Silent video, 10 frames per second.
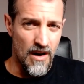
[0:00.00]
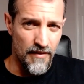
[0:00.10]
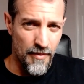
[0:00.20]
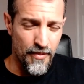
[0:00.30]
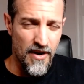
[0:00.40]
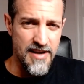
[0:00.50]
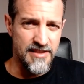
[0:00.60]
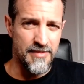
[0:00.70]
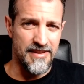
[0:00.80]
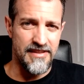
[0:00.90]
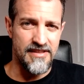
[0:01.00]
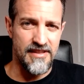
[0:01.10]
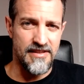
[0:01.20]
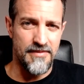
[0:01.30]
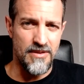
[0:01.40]
of approximately
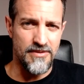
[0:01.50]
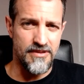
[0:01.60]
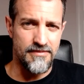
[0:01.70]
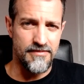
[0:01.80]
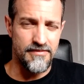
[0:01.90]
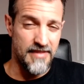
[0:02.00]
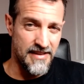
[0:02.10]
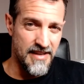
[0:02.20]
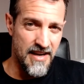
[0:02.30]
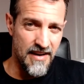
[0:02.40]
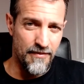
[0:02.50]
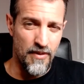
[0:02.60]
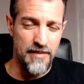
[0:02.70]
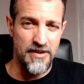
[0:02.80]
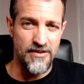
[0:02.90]
6 volts. That's
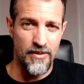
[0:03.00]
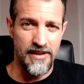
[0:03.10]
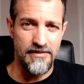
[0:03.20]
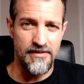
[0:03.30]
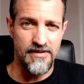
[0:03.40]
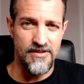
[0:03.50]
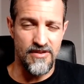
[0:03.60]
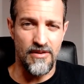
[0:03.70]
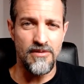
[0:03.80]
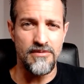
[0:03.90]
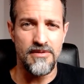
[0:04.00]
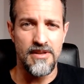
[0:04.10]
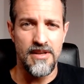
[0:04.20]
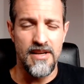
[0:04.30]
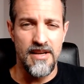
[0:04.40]
halfway between 0
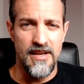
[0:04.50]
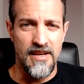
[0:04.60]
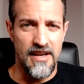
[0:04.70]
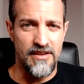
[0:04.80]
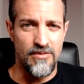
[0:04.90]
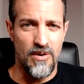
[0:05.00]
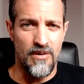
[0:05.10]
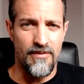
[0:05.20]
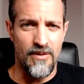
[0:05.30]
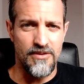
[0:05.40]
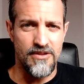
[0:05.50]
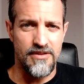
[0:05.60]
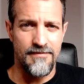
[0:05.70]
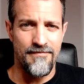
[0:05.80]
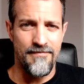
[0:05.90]
and 12
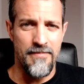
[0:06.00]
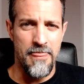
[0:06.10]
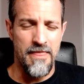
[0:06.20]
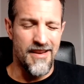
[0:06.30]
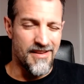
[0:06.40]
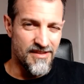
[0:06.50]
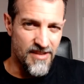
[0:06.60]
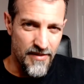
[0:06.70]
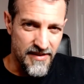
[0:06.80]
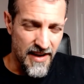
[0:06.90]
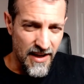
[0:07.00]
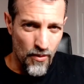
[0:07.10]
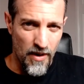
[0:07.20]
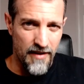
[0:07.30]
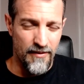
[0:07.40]
volts. So the
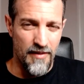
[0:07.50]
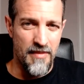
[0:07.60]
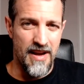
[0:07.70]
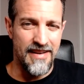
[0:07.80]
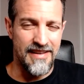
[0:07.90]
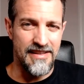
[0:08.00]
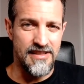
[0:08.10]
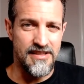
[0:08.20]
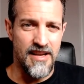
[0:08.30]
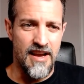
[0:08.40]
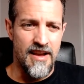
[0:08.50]
takeaway from that is